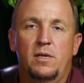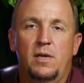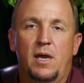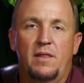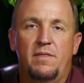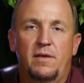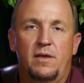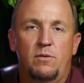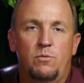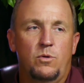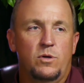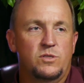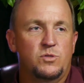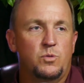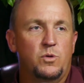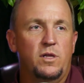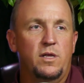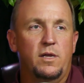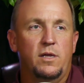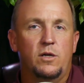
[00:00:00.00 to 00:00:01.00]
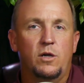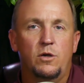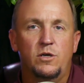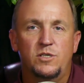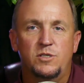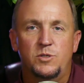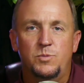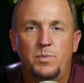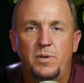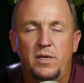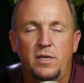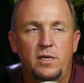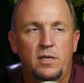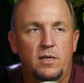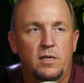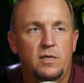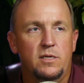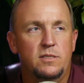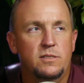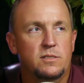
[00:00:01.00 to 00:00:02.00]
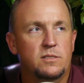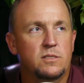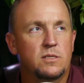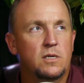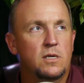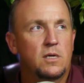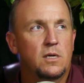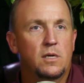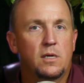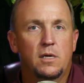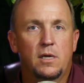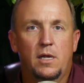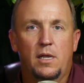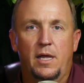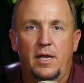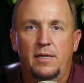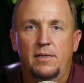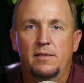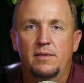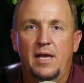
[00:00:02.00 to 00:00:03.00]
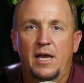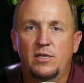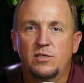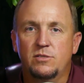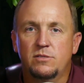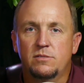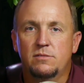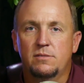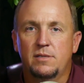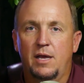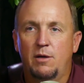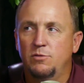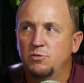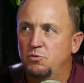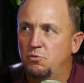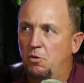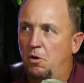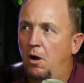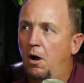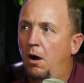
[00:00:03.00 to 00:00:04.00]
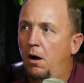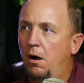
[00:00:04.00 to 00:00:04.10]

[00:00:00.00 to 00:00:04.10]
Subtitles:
think what's really encouraged speaking is, like, that was raw.